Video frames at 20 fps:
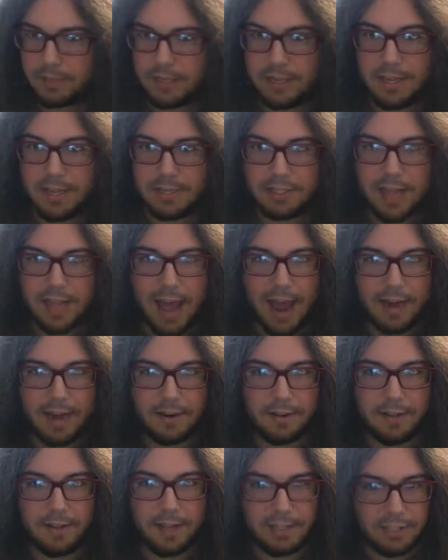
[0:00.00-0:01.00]
is that
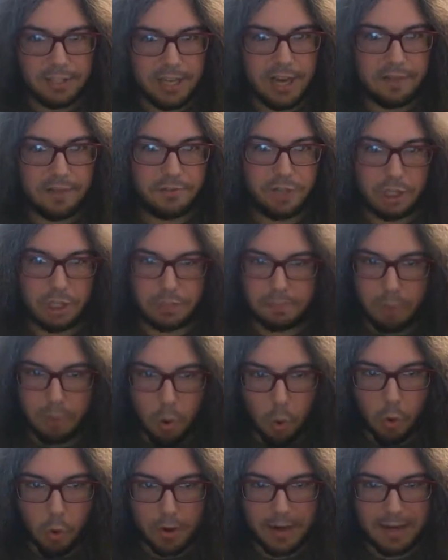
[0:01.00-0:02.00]
instead of just
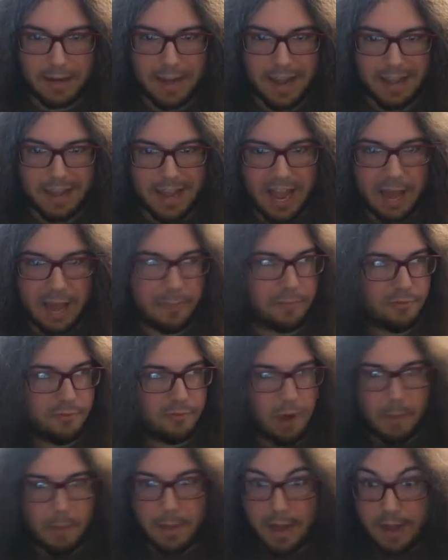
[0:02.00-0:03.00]
porting a game
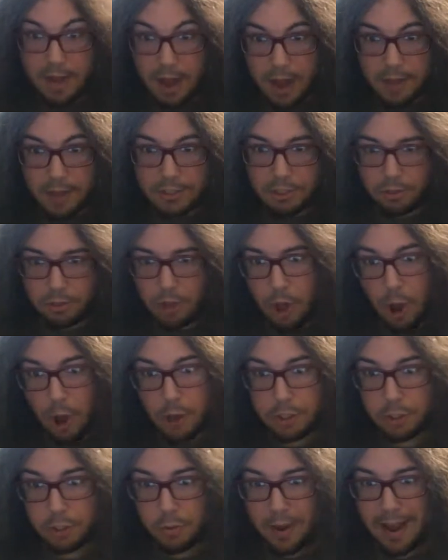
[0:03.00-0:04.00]
from a console
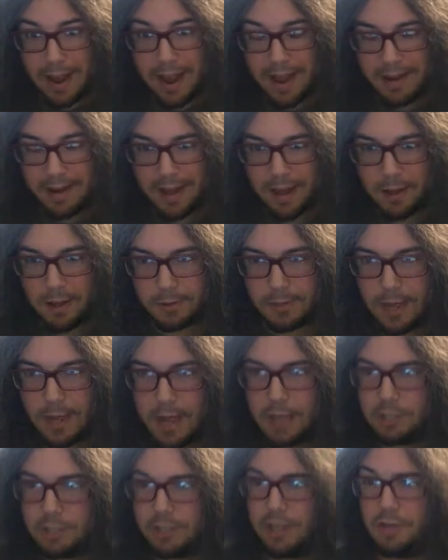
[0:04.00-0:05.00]
onto a handheld
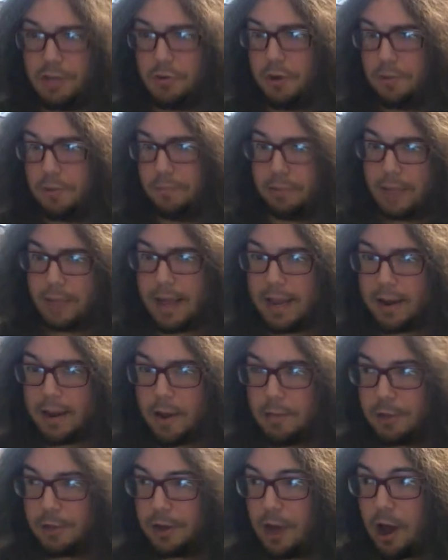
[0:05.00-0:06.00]
so that you can play it
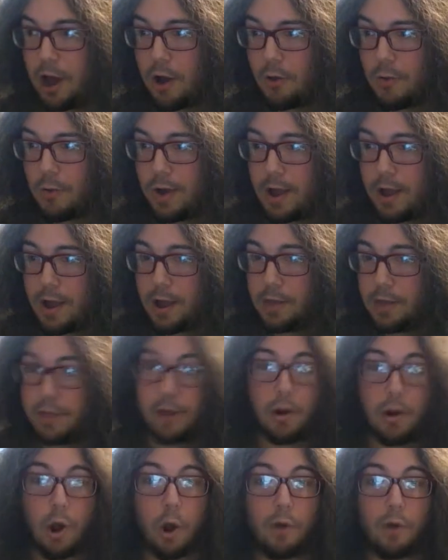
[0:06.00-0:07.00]
on the go,
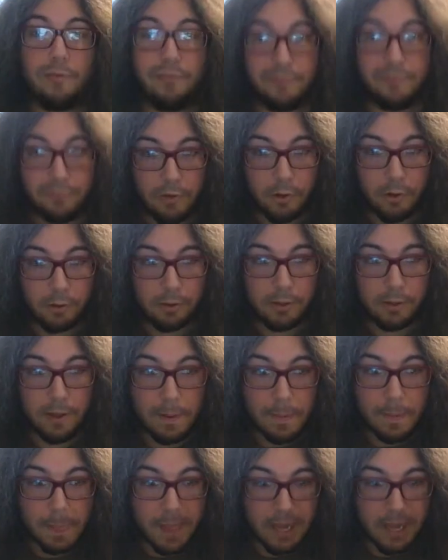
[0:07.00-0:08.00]
there are full
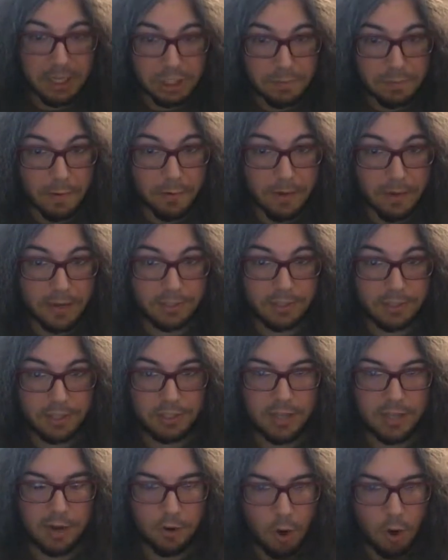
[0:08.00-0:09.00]

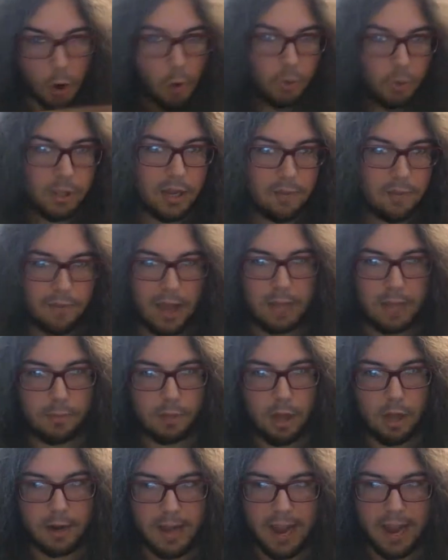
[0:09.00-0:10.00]
experiences that are only
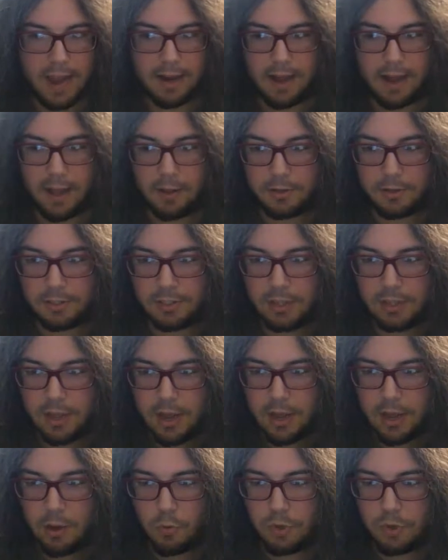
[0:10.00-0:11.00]
available on handhelds,
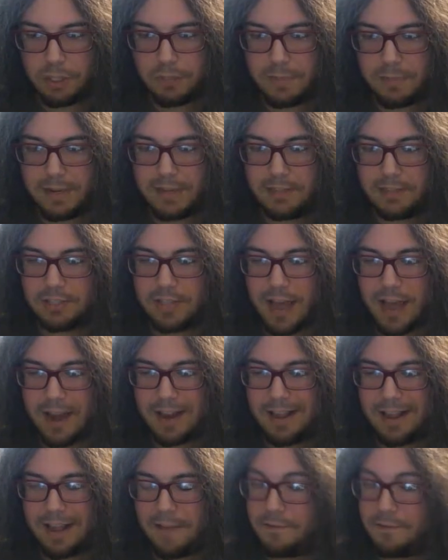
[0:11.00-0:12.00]
which means that
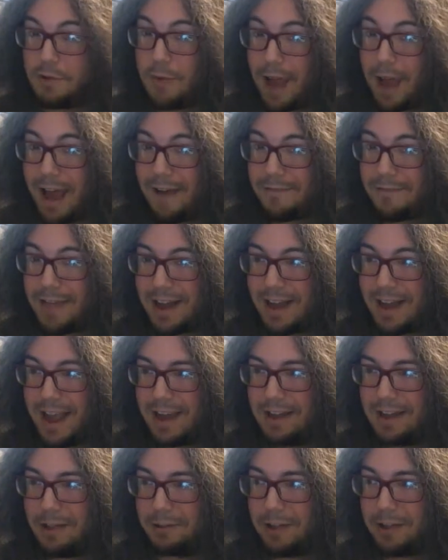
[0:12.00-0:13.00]
if you have that
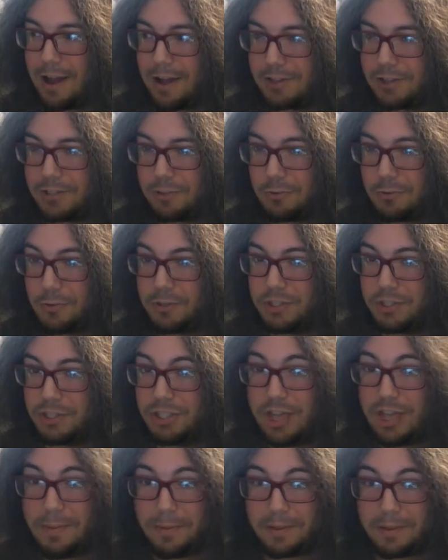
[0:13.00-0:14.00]
handheld console, which is
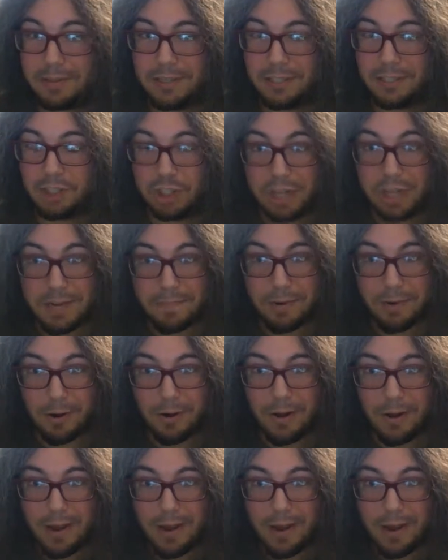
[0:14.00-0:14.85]
typically cheaper